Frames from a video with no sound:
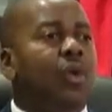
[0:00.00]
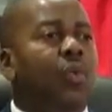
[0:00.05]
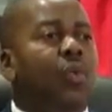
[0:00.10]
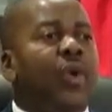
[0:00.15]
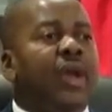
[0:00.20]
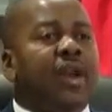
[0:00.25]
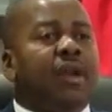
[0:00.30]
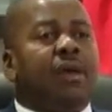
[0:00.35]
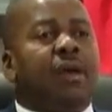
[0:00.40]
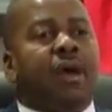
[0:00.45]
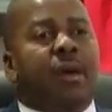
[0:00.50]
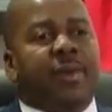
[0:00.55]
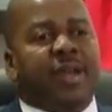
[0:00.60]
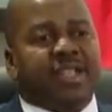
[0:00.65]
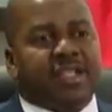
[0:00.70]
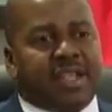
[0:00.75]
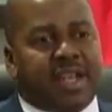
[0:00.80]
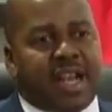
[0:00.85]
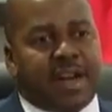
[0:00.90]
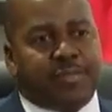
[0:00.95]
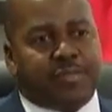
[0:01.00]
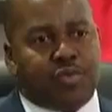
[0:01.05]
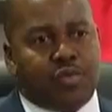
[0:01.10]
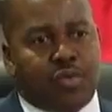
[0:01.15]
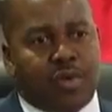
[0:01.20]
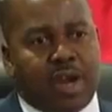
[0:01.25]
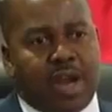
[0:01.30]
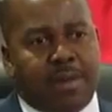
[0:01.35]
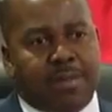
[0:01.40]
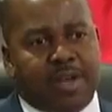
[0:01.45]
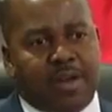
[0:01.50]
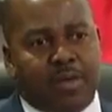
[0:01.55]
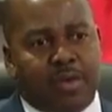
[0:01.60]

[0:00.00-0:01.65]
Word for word: will come into that program.